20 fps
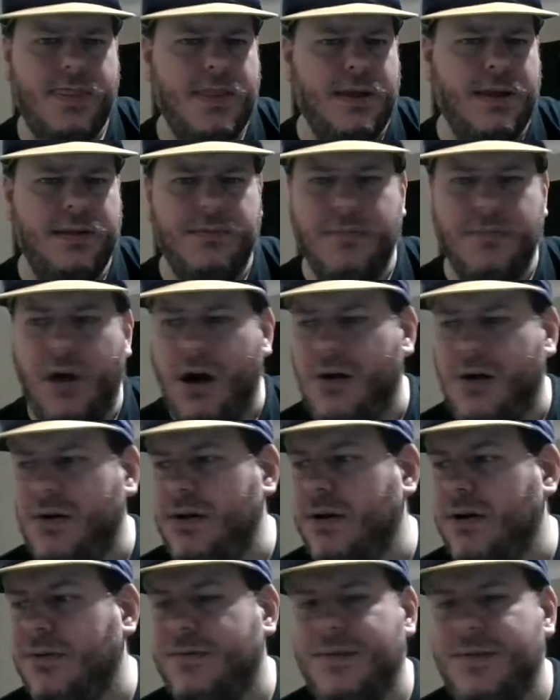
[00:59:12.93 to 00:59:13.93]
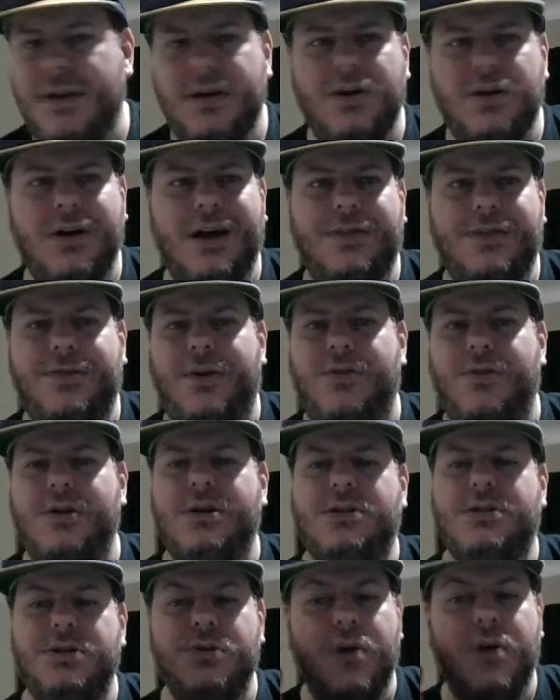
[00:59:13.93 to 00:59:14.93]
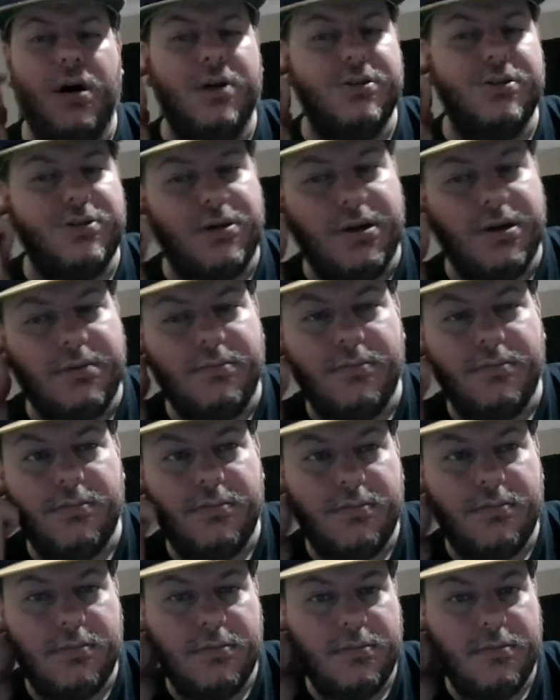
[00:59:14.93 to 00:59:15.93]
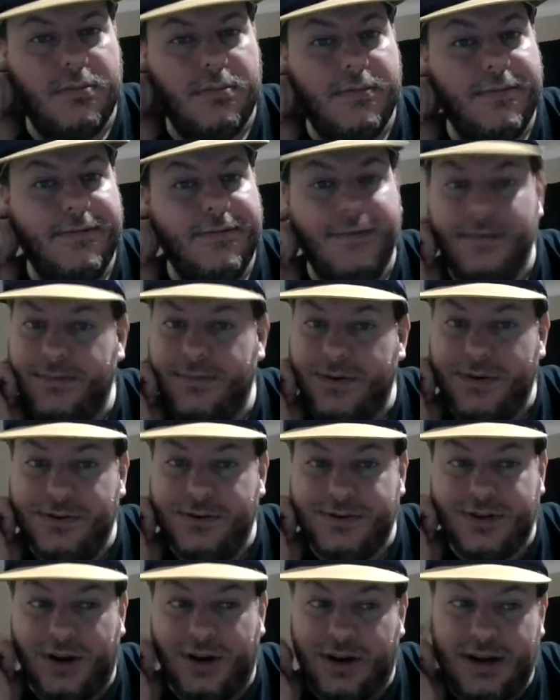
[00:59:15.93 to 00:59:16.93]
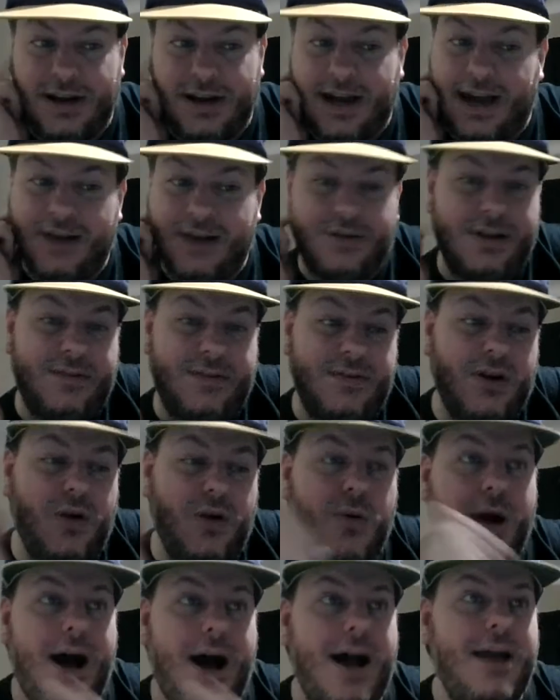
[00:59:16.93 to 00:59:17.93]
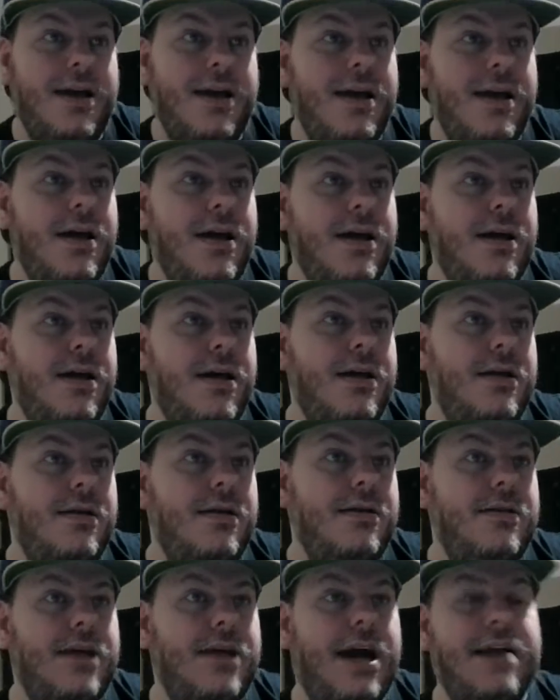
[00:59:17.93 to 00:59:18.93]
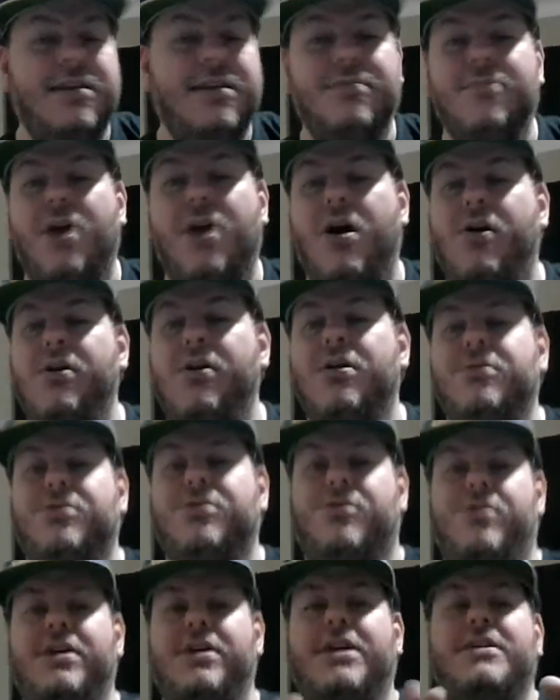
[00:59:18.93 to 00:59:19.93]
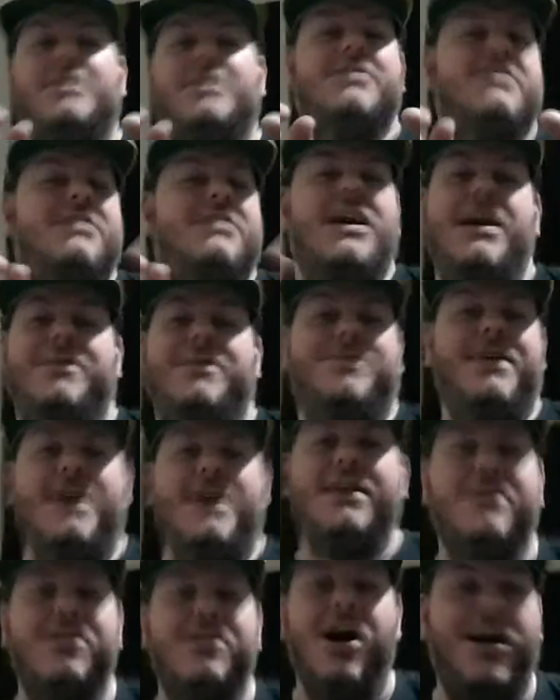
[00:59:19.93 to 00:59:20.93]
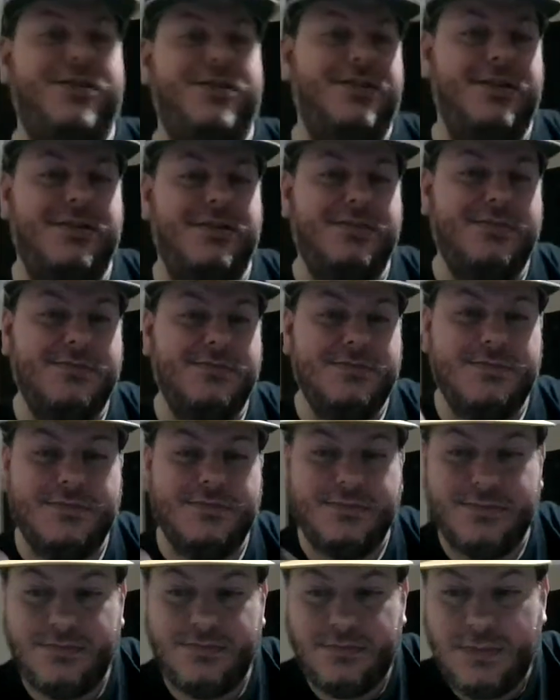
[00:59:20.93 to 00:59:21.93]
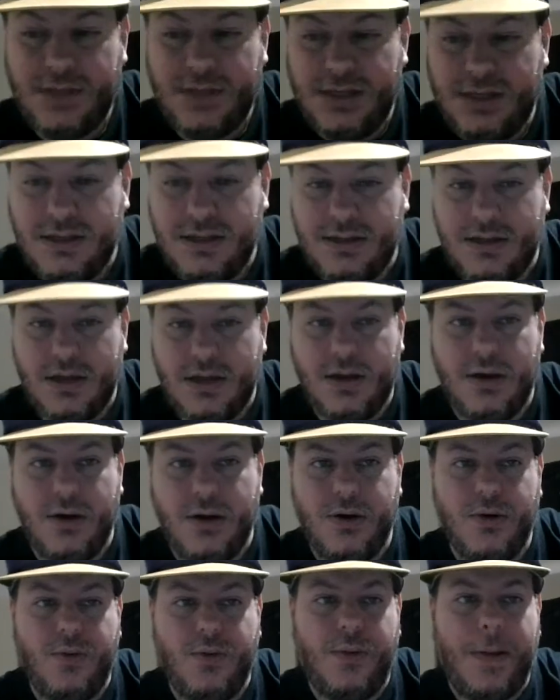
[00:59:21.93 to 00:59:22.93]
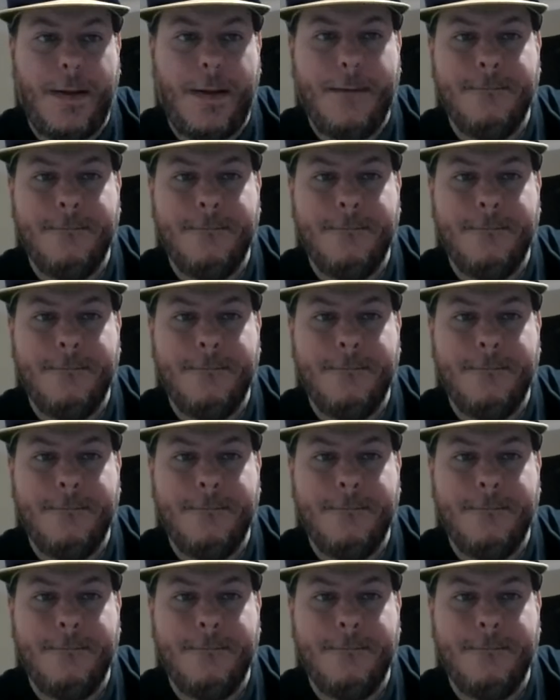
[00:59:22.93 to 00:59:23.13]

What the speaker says: the Mario video got 3,200 views on it, and I don't even know why. I did Mario 3, and I did the same thing. Nothing. So